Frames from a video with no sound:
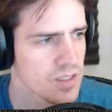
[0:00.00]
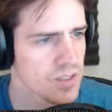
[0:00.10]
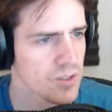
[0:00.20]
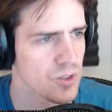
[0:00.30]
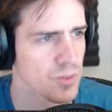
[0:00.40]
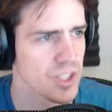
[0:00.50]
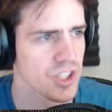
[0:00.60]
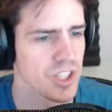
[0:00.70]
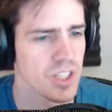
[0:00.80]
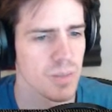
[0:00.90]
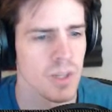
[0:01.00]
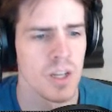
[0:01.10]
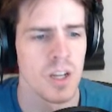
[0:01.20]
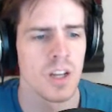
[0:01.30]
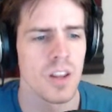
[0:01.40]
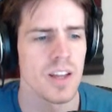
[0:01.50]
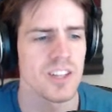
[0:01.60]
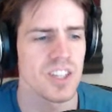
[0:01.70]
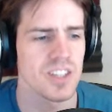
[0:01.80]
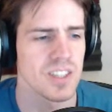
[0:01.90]
Cereal's my jam.
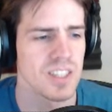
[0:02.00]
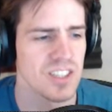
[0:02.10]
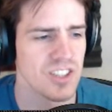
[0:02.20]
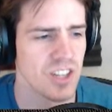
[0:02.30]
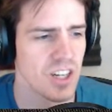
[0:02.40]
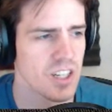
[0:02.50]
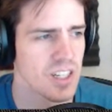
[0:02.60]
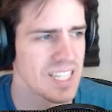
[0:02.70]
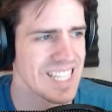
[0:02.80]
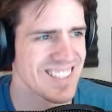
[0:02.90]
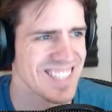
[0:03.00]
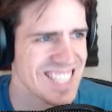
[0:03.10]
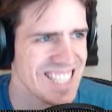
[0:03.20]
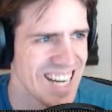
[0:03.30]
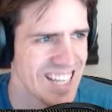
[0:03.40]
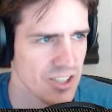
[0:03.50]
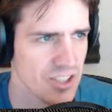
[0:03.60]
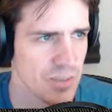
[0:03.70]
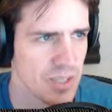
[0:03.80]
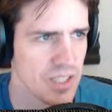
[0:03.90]
That's it. It's done. It's got
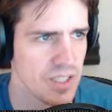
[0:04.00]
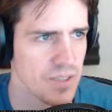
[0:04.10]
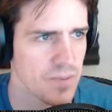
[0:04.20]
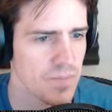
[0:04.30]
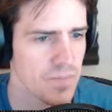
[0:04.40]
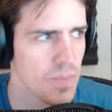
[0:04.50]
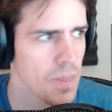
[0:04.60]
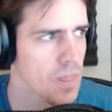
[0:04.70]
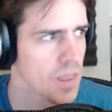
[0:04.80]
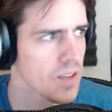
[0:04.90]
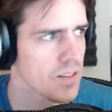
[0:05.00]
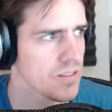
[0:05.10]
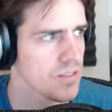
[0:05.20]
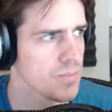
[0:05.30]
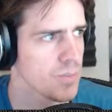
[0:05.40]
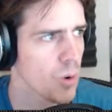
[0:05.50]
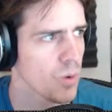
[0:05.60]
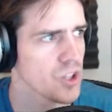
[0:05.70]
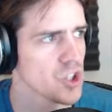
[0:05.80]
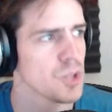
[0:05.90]
to be.
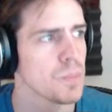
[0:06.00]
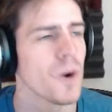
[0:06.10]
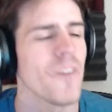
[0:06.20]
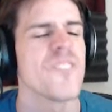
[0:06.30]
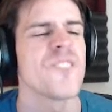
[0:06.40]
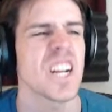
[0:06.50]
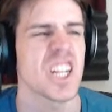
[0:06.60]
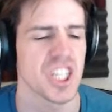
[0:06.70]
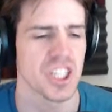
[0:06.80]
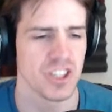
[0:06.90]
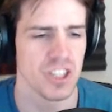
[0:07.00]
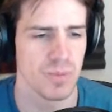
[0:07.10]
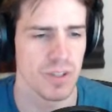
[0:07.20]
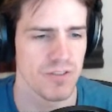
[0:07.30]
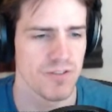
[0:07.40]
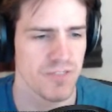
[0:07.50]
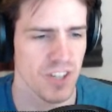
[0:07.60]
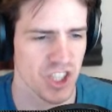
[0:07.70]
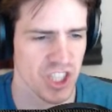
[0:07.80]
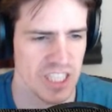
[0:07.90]
Porridge Perfection Achievement.
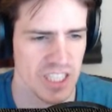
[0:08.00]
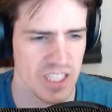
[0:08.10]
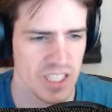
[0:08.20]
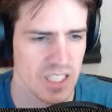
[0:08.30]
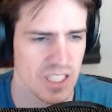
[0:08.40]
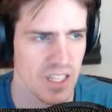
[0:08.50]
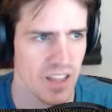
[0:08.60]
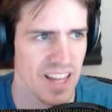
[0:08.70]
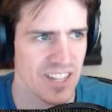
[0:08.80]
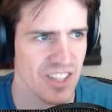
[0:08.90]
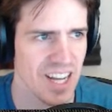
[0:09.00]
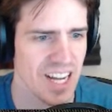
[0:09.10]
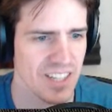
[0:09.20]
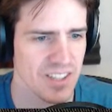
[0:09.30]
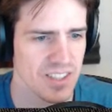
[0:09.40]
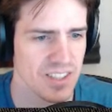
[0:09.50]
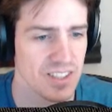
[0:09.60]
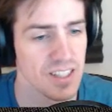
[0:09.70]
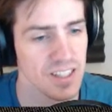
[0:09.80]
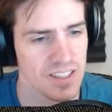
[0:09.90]
Fudge cake! That's hot.
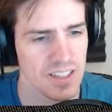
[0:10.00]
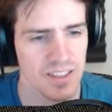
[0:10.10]
Yeah.